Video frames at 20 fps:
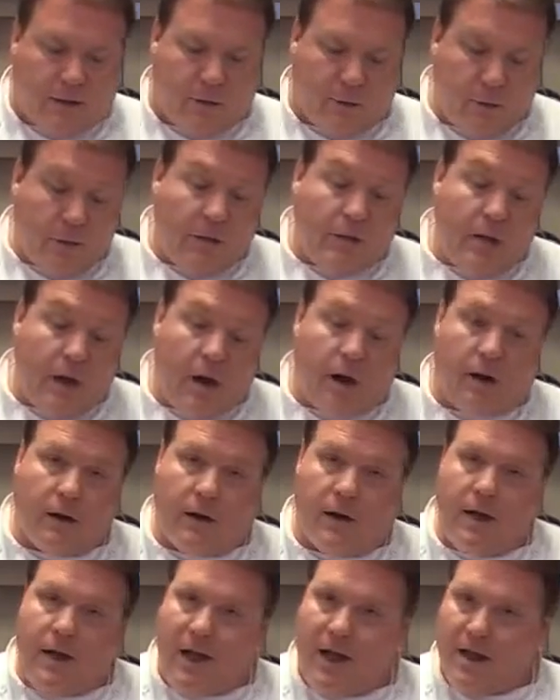They really are
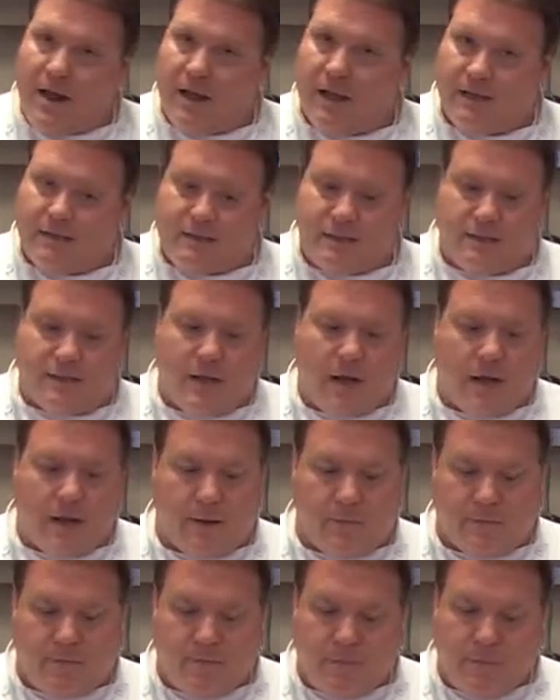a nice
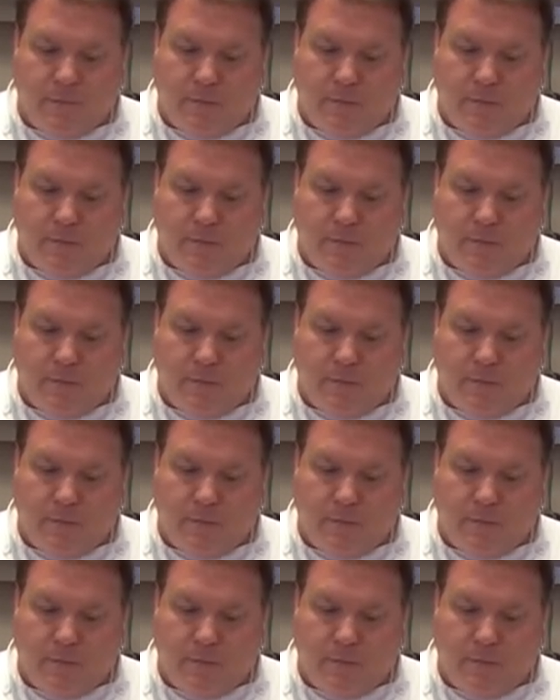design.